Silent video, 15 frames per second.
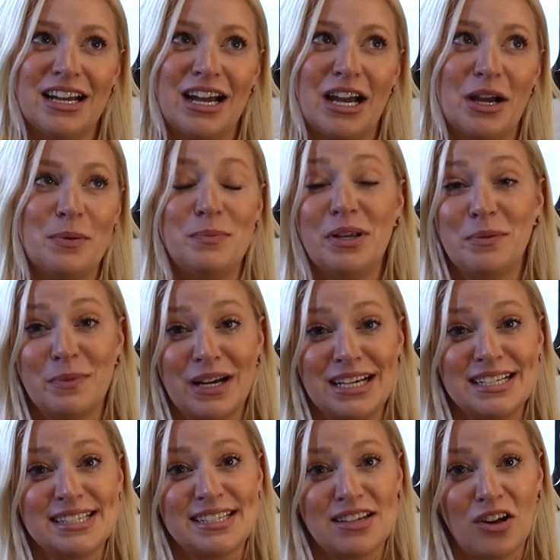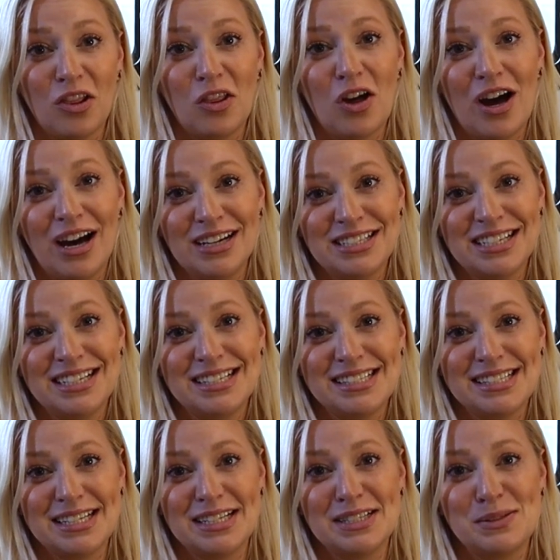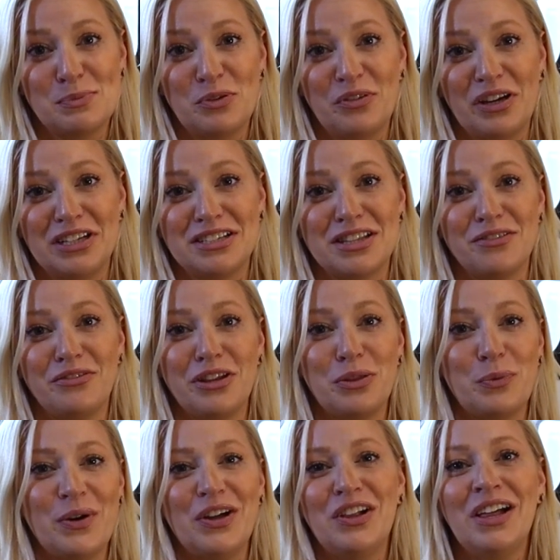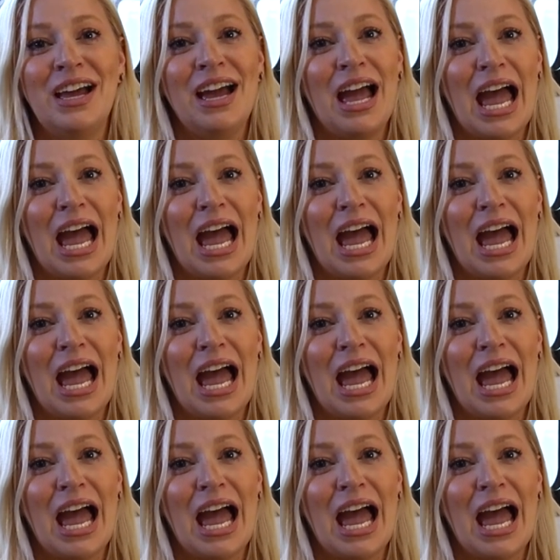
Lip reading: a lot since moving into the fifth wheel,